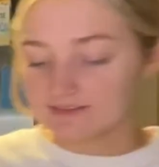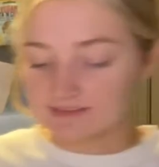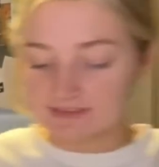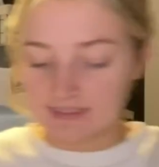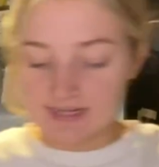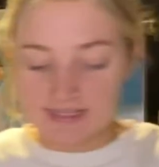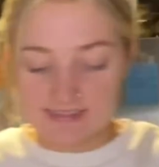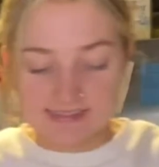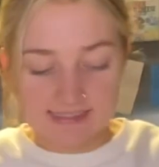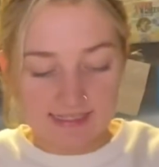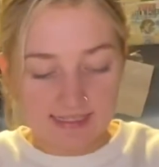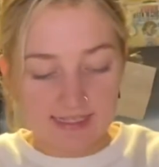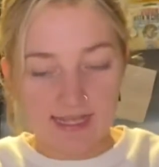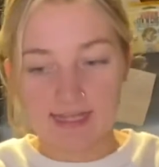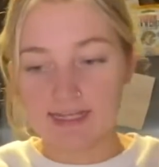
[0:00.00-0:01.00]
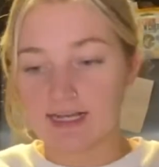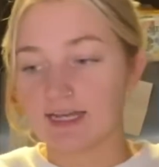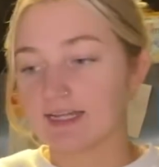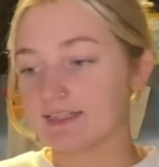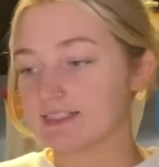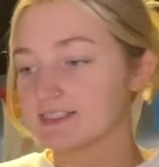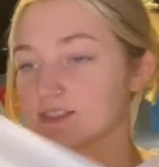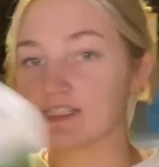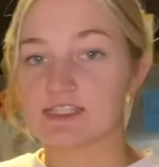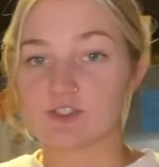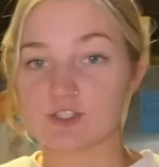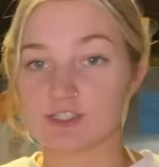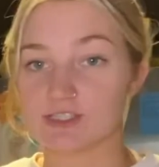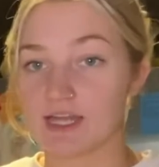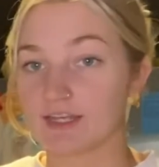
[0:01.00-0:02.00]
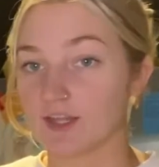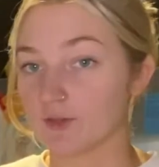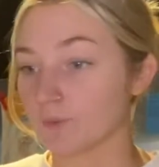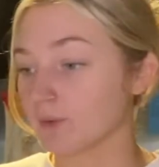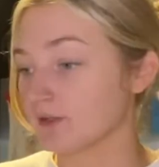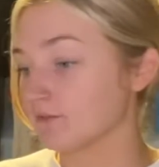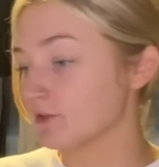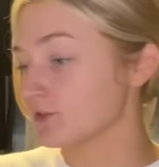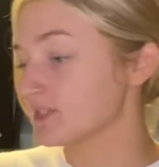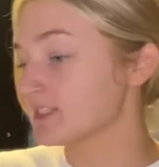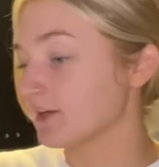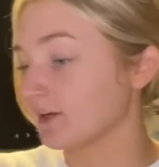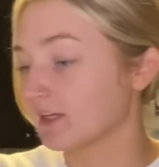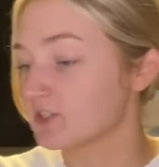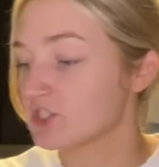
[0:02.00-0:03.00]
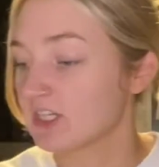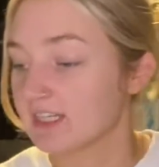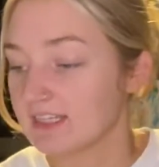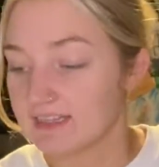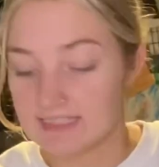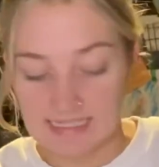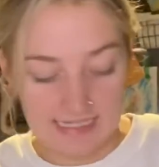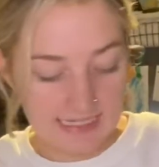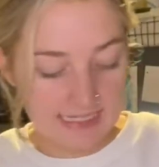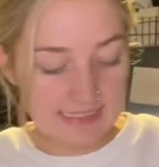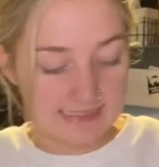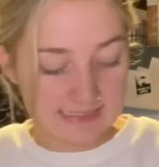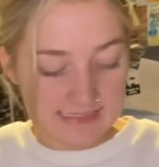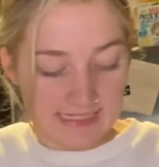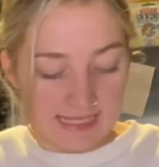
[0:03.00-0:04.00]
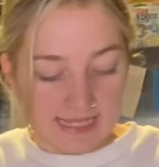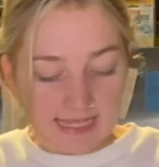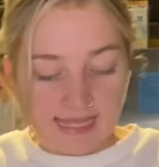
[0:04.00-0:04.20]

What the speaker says: the next thing I got, this is just another one of those Daring Chicken things.